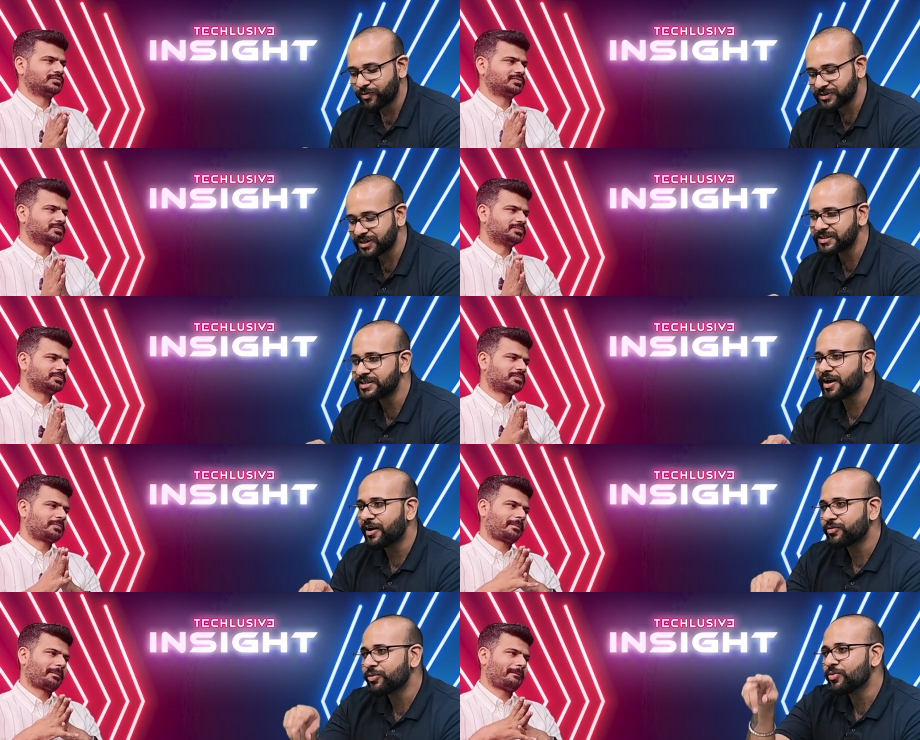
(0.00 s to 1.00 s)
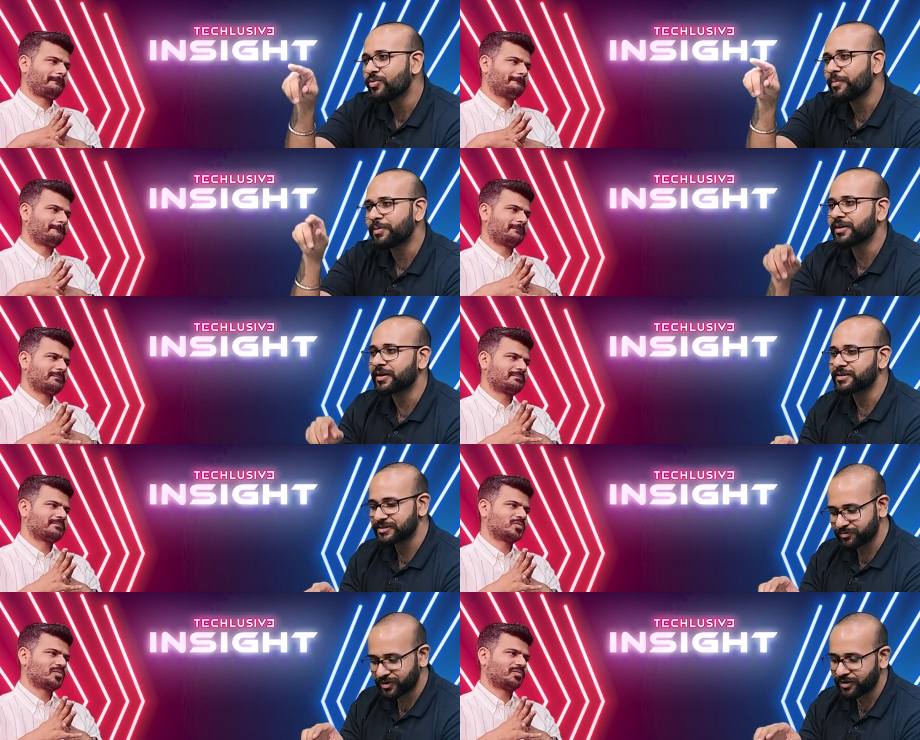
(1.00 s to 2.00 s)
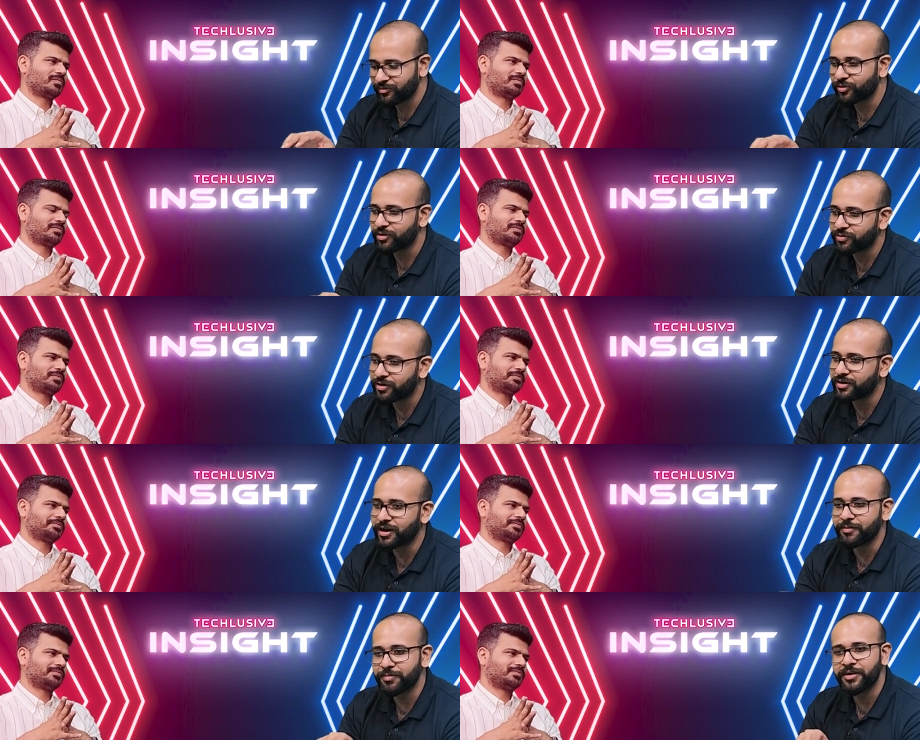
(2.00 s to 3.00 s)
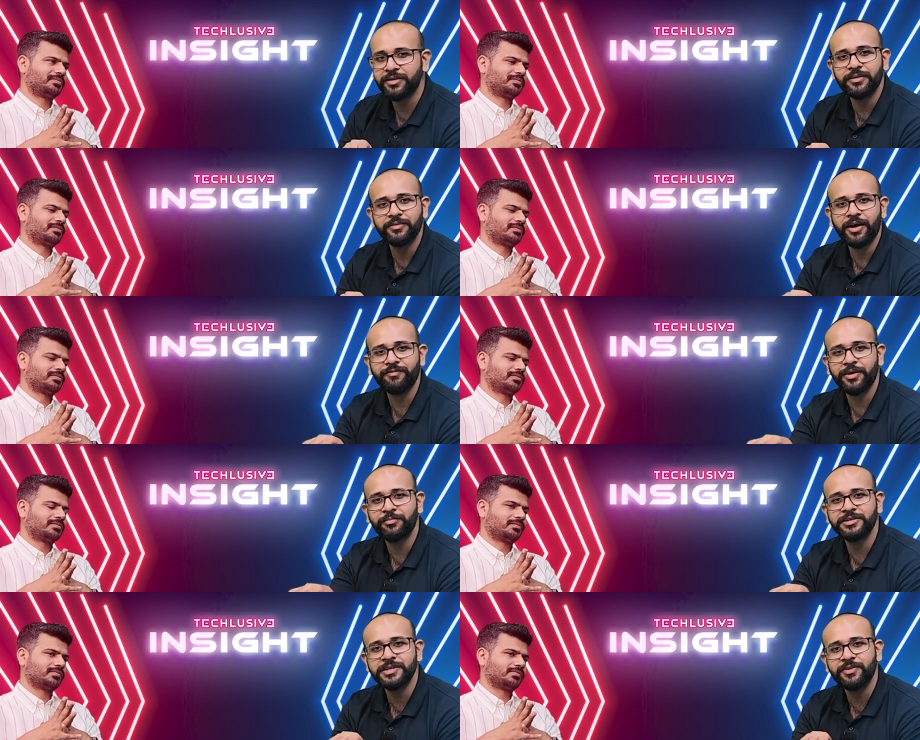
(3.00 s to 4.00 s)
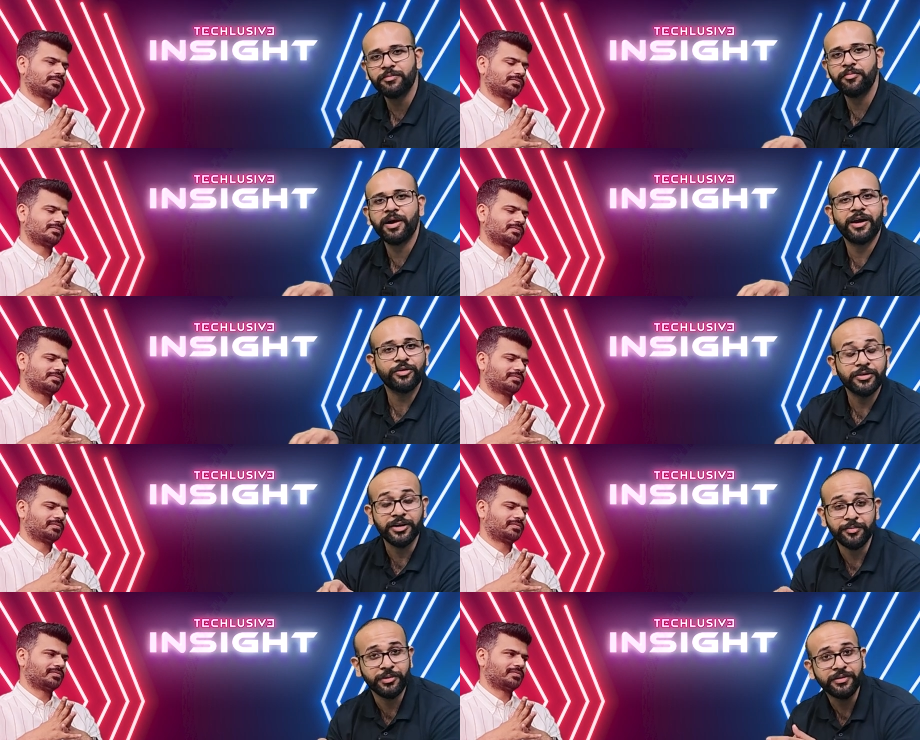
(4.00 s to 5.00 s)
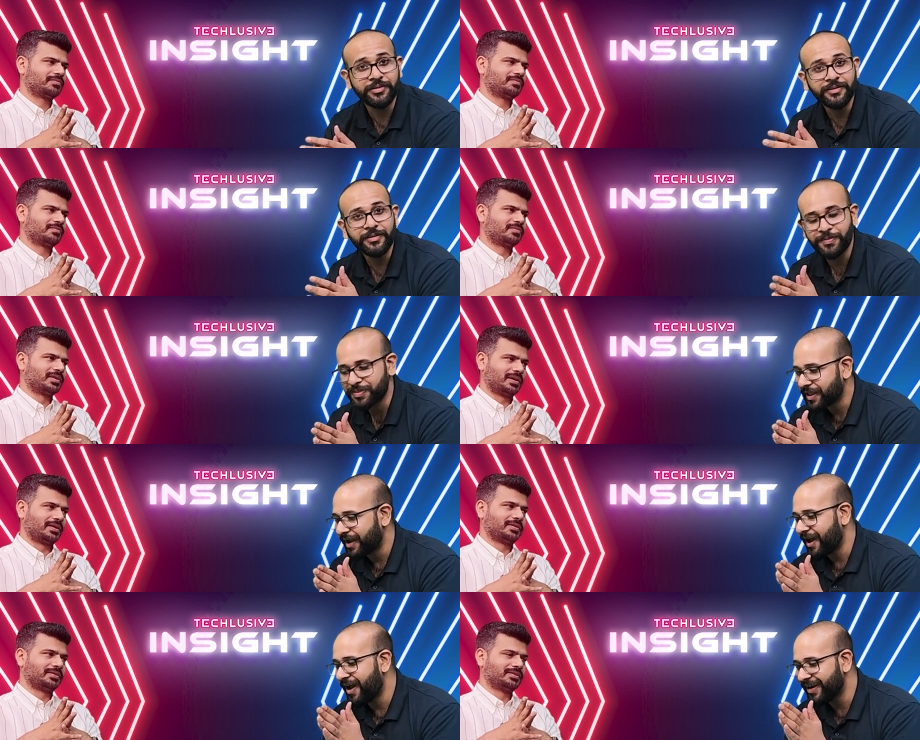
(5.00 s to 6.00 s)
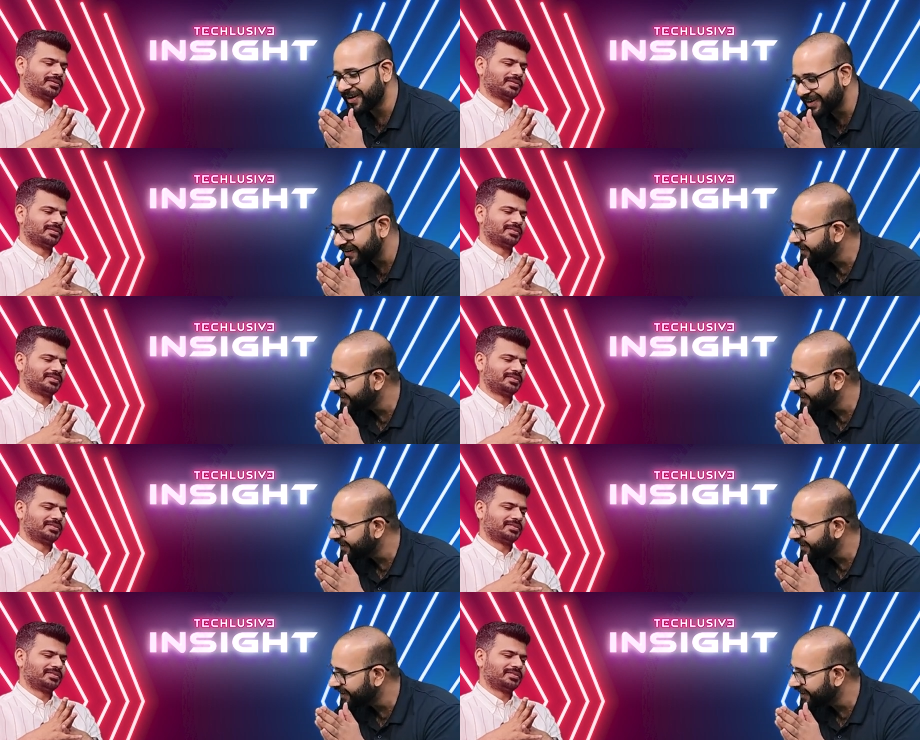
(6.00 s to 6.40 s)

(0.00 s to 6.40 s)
Speaker 1: once I see I have to go up and correct something, I'm looking for a trackpad and I find myself rubbing my hand on the table. Yeah. And